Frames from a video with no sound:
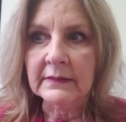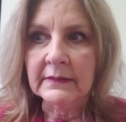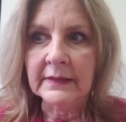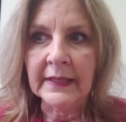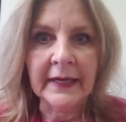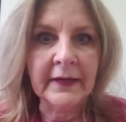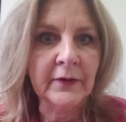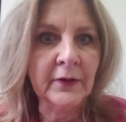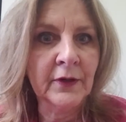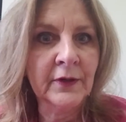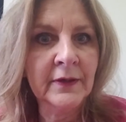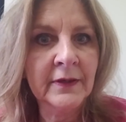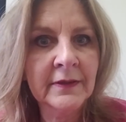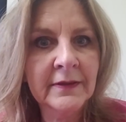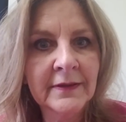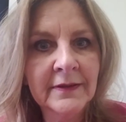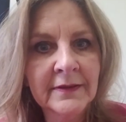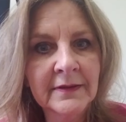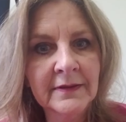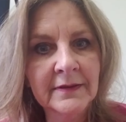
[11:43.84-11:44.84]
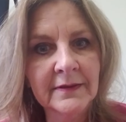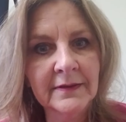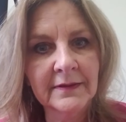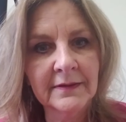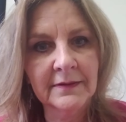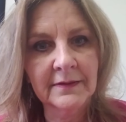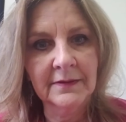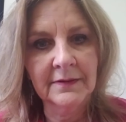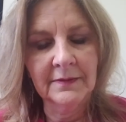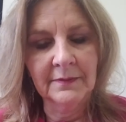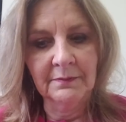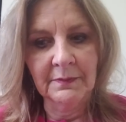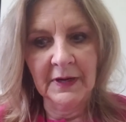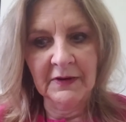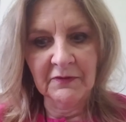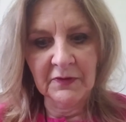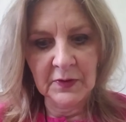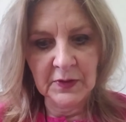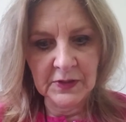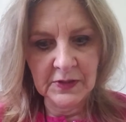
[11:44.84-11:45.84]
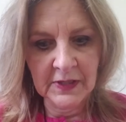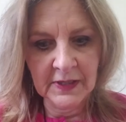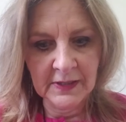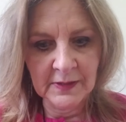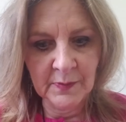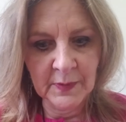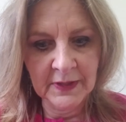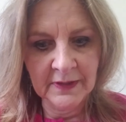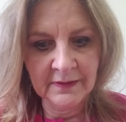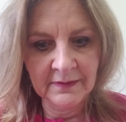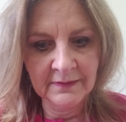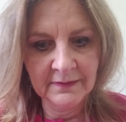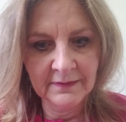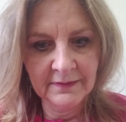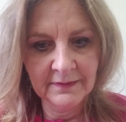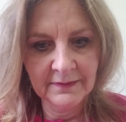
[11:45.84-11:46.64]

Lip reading: Later, my first husband,